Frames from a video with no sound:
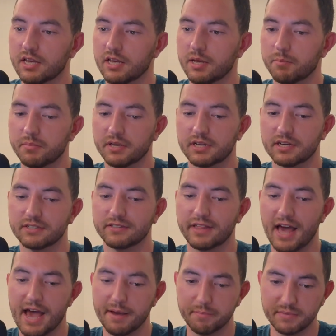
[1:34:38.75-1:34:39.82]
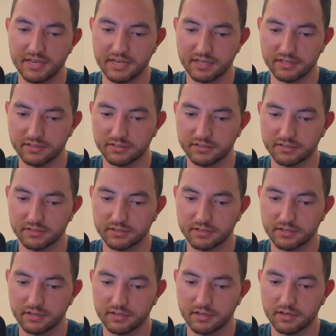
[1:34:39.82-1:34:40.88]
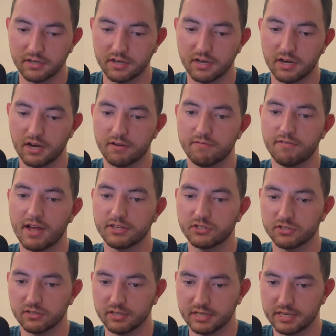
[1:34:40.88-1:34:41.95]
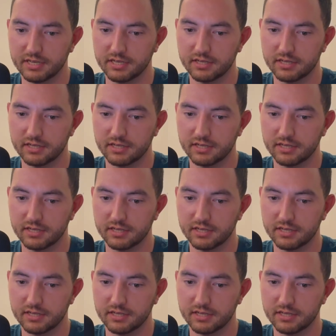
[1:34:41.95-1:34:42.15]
because that means eventually